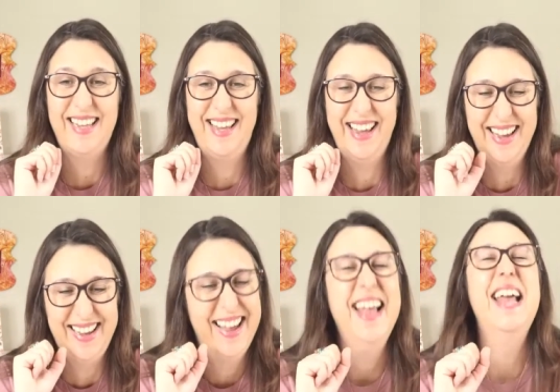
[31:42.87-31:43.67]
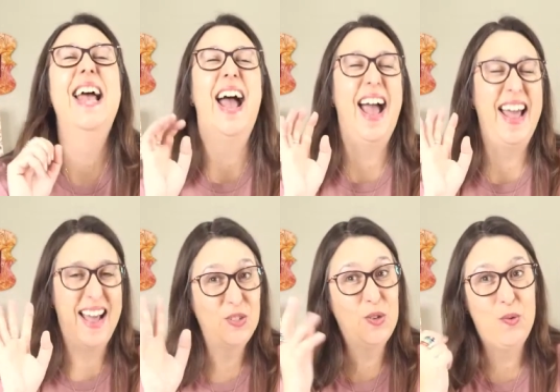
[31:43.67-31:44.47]
idea i
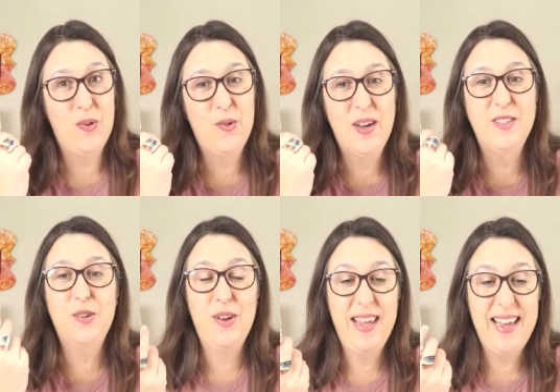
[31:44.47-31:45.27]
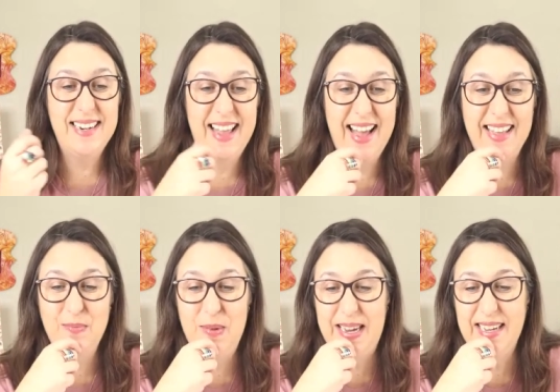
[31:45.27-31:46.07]
also want to hear
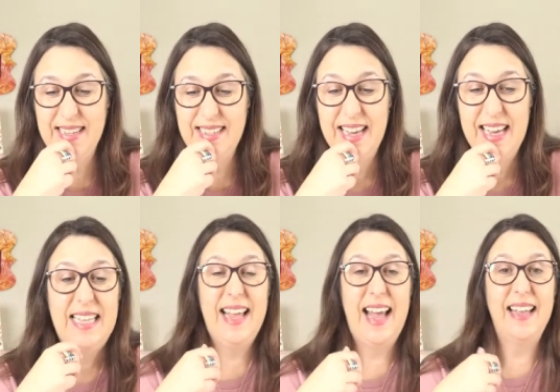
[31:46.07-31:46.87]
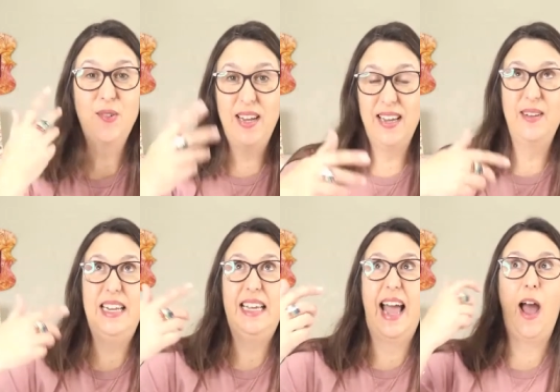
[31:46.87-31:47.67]
that because that
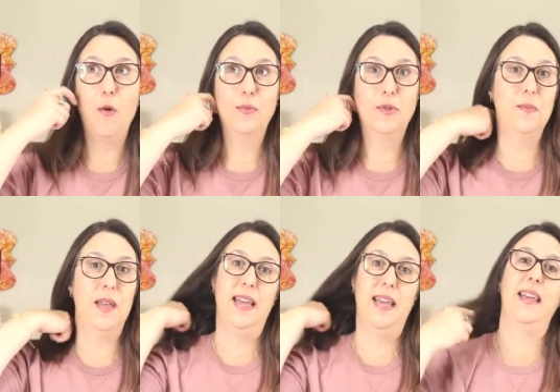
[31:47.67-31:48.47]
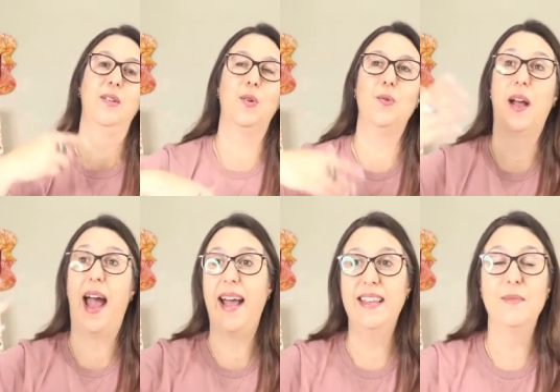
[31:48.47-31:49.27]
really helps me you know
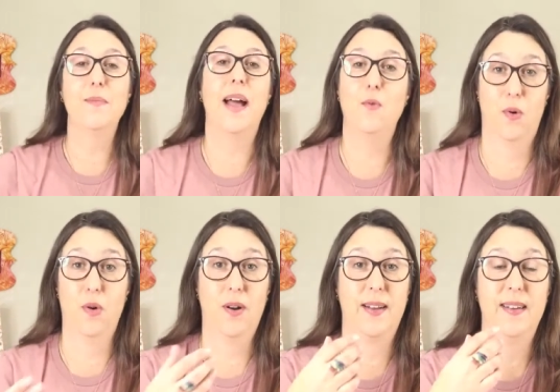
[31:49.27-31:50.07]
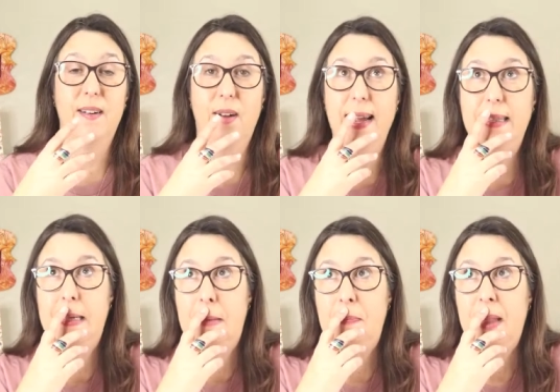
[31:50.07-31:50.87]
guiding my work right
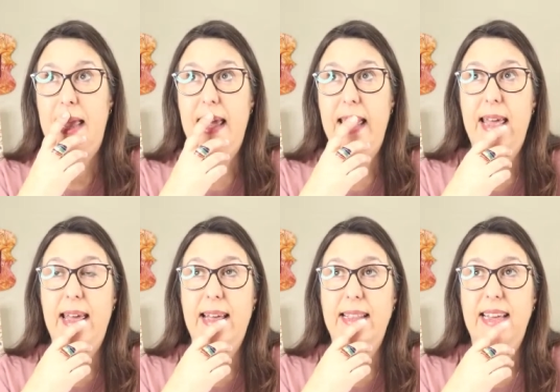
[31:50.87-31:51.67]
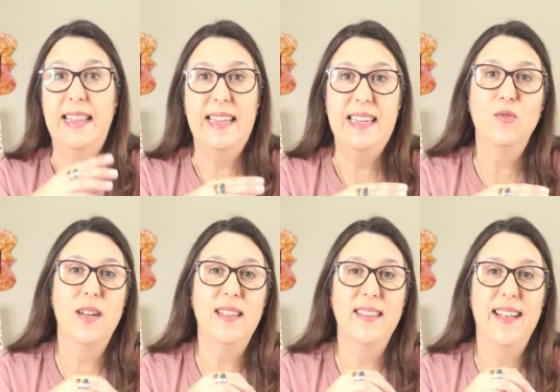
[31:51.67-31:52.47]
and in this
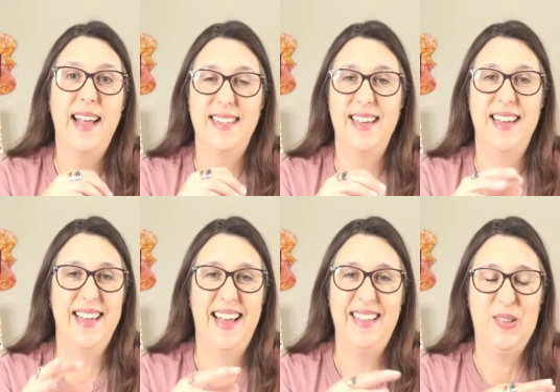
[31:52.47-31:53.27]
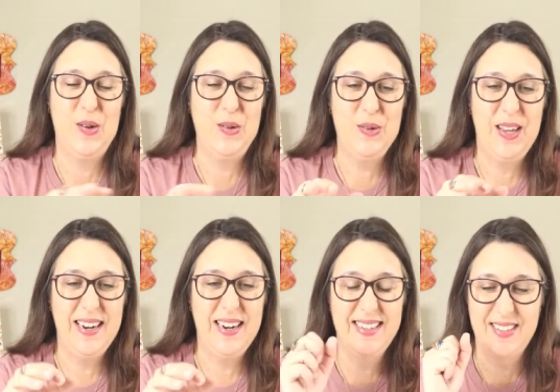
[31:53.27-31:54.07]
one as i, I told you
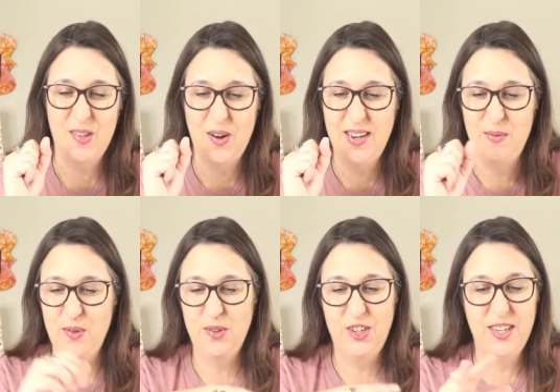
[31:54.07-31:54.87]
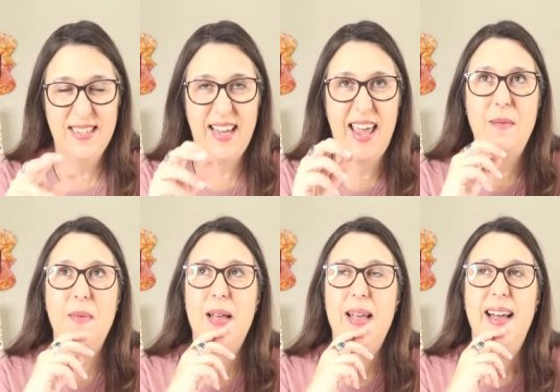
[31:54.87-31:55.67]
here's the story if you just came